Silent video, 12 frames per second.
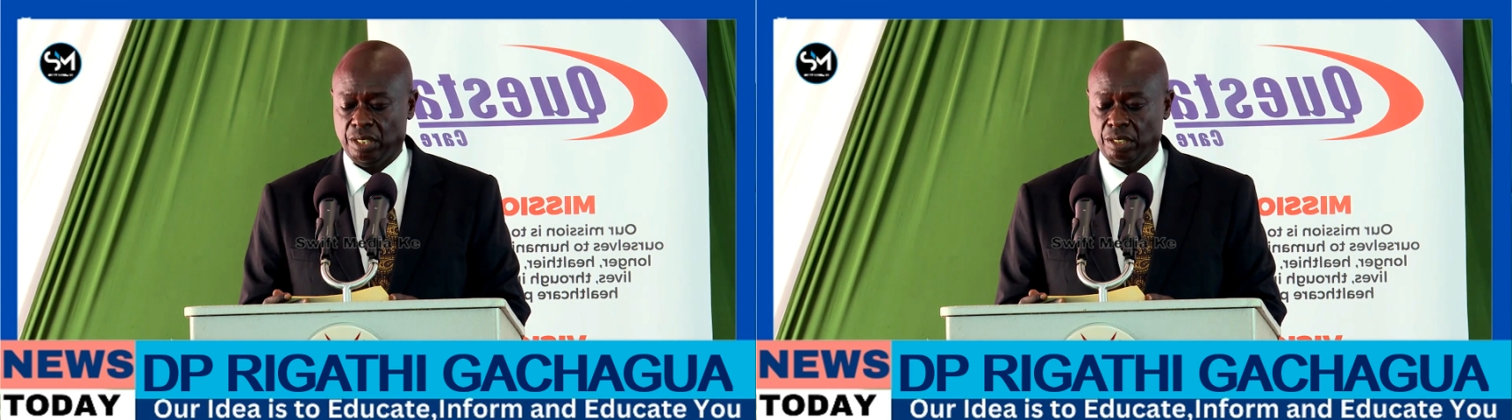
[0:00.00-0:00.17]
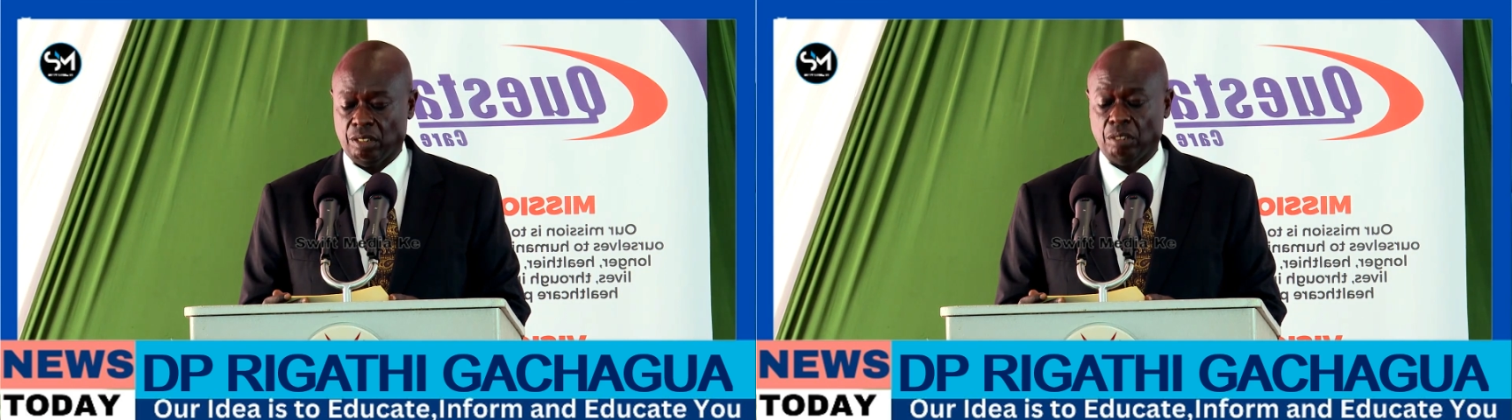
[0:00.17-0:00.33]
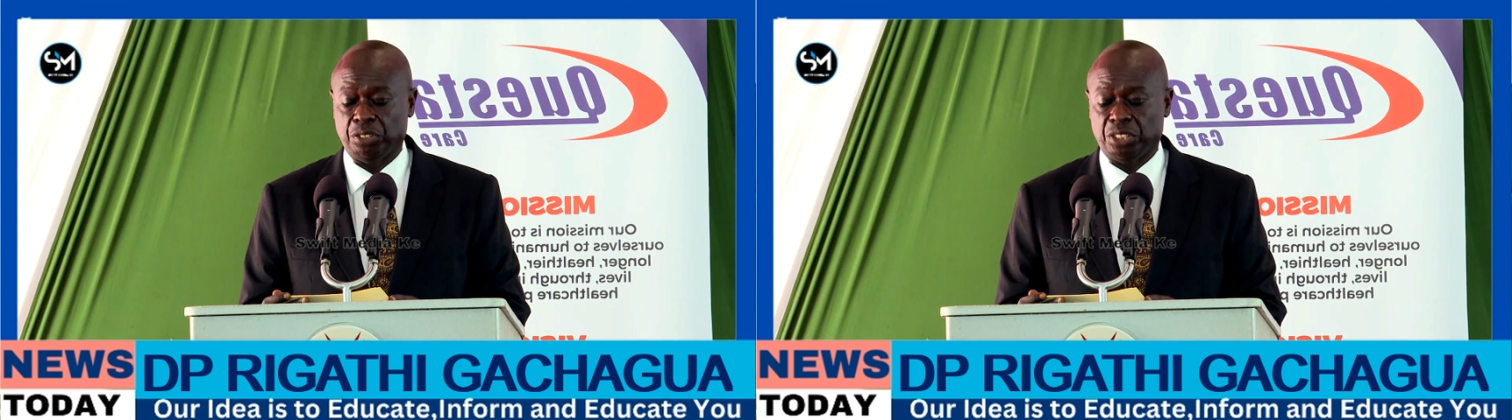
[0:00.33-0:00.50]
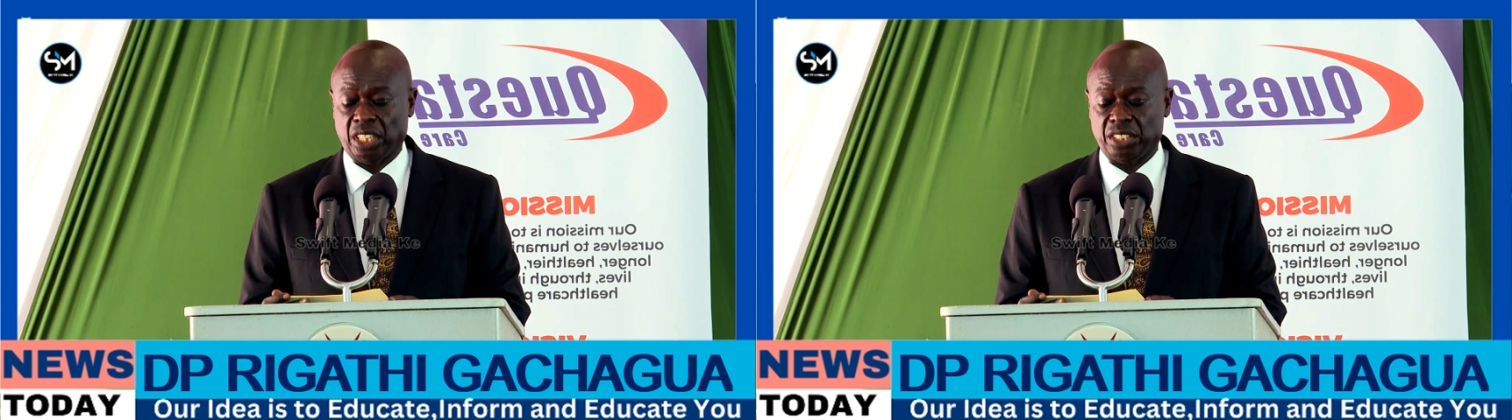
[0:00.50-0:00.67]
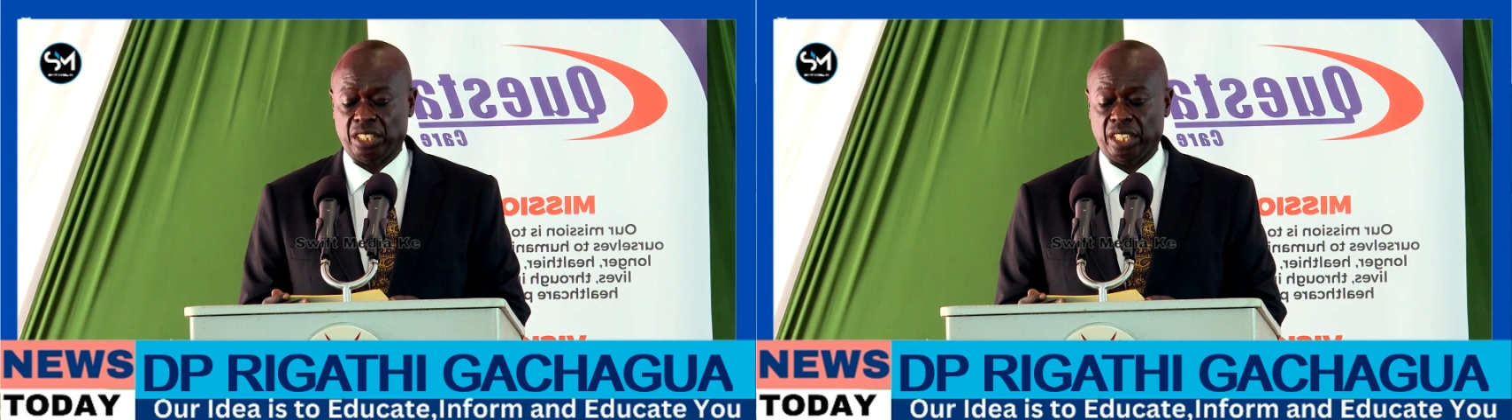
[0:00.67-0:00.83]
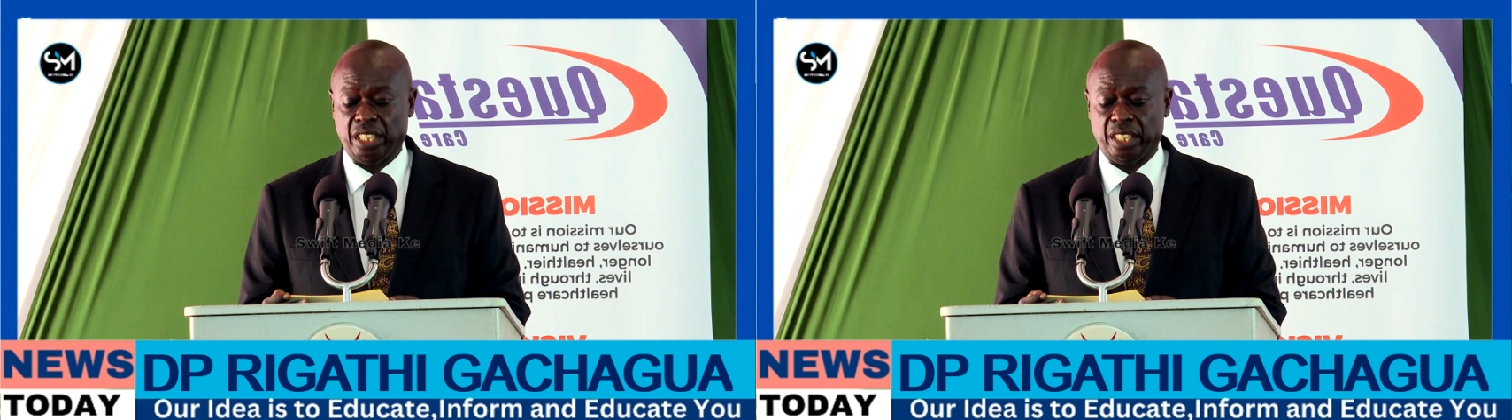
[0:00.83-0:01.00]

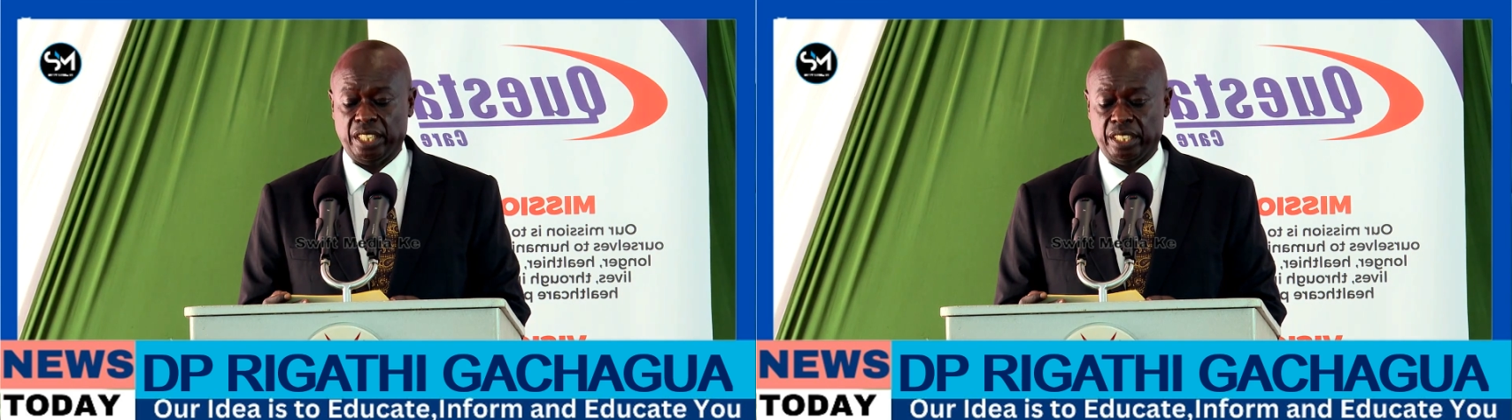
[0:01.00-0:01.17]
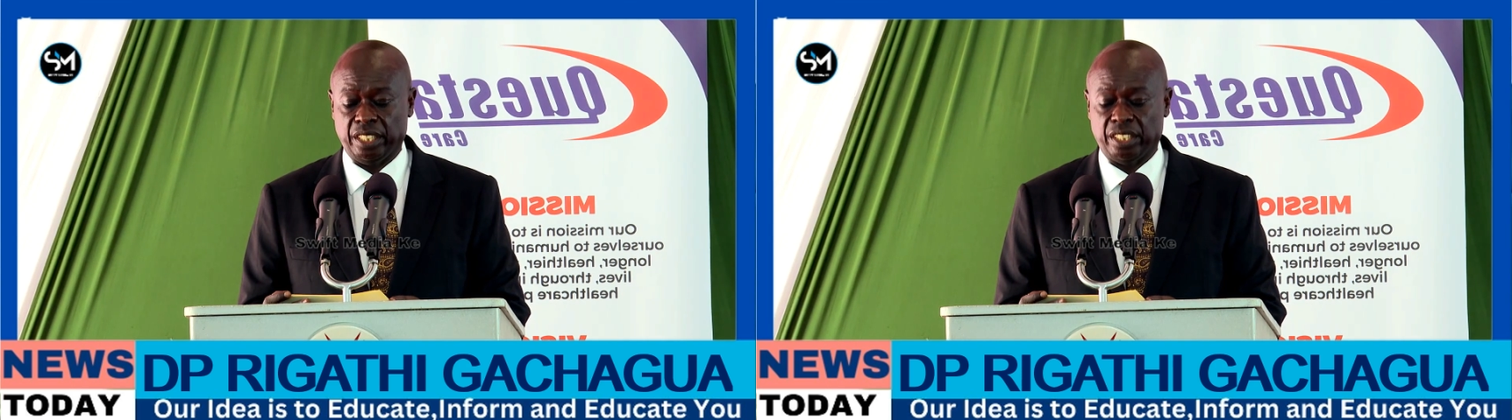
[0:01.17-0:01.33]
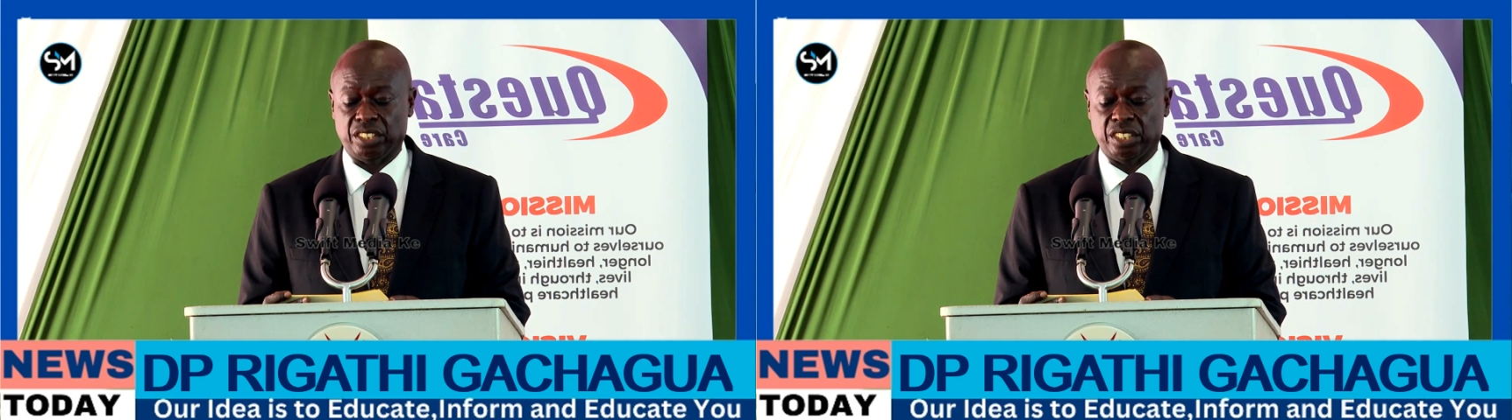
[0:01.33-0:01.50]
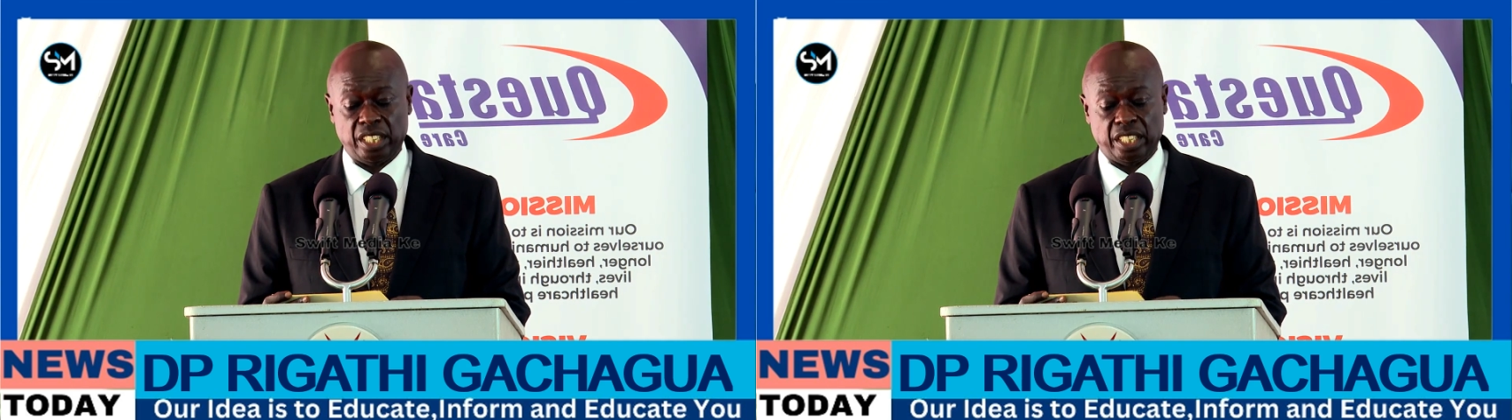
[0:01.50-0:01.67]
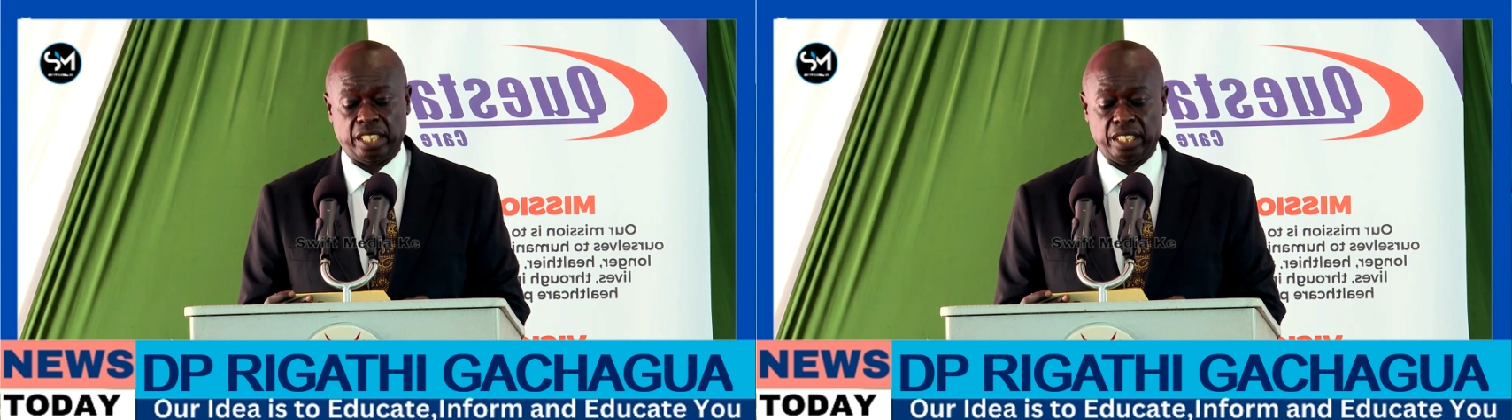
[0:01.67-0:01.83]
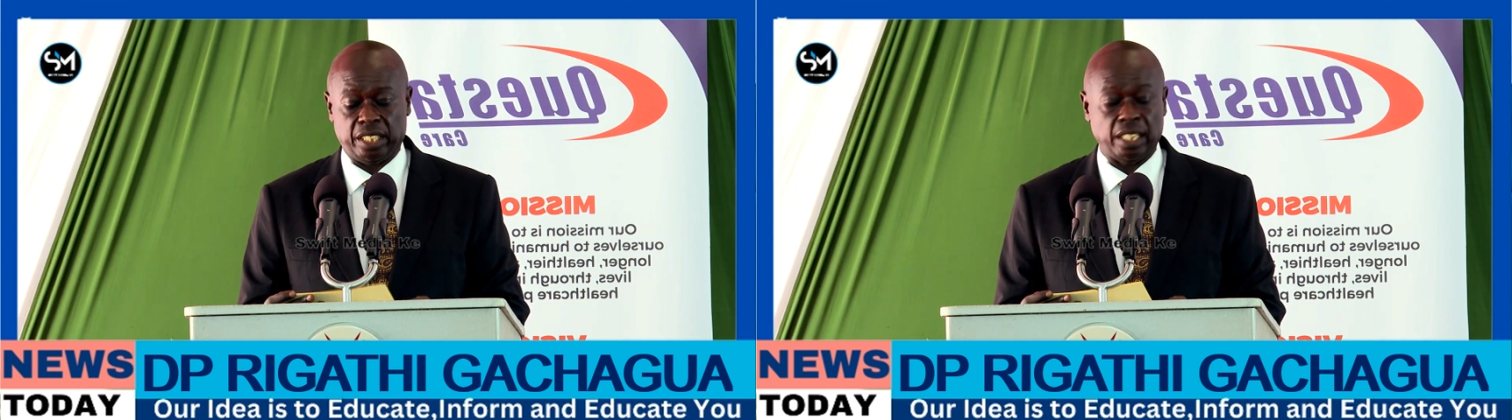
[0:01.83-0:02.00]
Officers aiding the
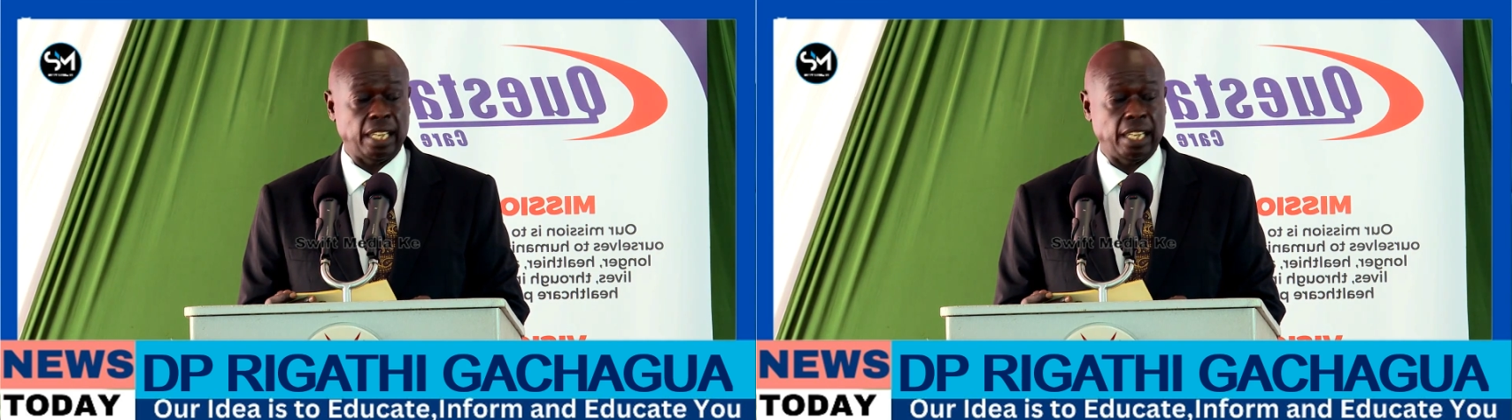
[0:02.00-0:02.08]
syndicate